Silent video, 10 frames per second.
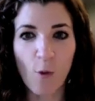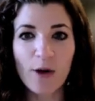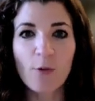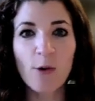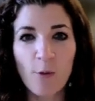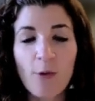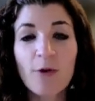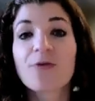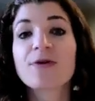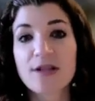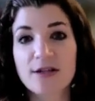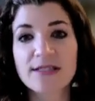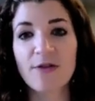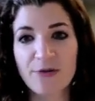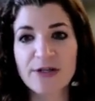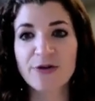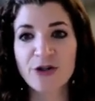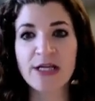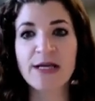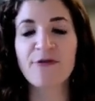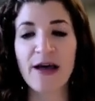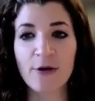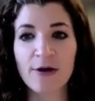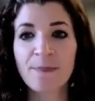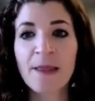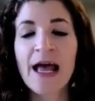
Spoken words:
What were the results that the research team found?